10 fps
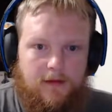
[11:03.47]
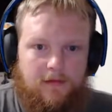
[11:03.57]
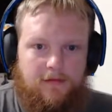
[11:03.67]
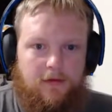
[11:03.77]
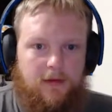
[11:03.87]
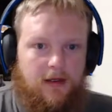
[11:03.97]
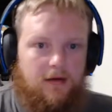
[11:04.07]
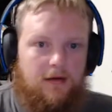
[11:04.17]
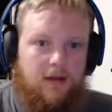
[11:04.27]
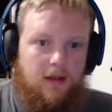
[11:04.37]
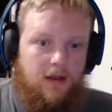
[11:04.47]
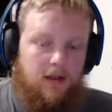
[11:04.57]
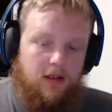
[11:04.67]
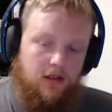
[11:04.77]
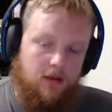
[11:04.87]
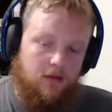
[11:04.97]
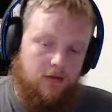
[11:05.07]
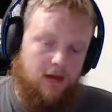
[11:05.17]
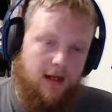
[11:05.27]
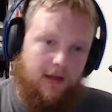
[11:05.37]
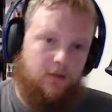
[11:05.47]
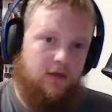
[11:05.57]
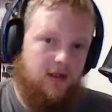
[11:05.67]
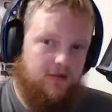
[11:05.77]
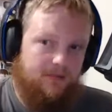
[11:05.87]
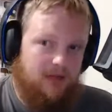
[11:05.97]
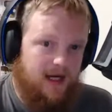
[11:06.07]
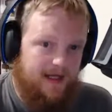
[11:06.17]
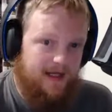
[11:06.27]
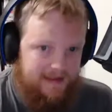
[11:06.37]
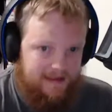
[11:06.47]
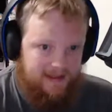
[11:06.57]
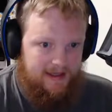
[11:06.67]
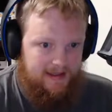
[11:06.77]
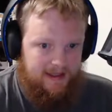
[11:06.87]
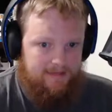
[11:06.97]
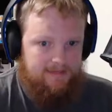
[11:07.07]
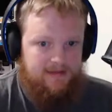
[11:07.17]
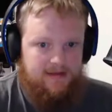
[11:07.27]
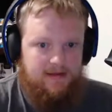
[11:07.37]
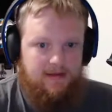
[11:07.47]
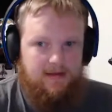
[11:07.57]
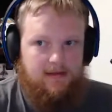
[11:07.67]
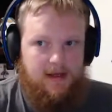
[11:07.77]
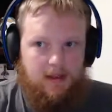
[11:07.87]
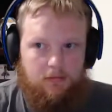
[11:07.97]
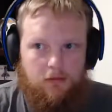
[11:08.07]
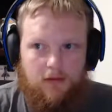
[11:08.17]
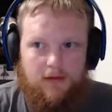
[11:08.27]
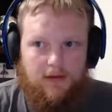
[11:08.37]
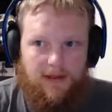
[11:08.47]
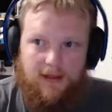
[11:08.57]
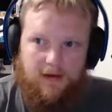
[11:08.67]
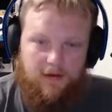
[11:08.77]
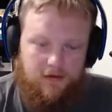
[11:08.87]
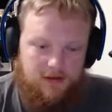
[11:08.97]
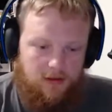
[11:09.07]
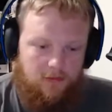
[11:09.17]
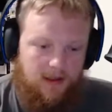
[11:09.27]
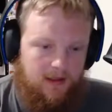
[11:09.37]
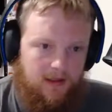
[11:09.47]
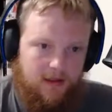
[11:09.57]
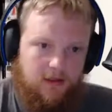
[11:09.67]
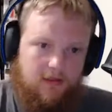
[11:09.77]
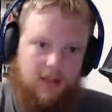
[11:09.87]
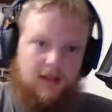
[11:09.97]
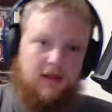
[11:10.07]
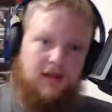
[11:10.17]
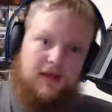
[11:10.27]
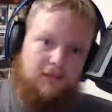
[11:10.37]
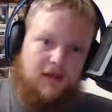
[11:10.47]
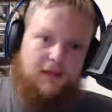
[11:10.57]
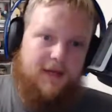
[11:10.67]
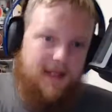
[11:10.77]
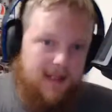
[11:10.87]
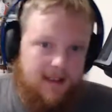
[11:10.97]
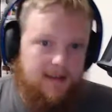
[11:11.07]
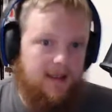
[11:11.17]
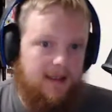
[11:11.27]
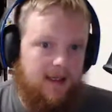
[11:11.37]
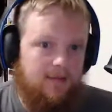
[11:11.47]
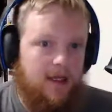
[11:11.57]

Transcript: For real. You know, I won't even buy EA games anymore. Like, there's no way you can't get me to buy an EA game.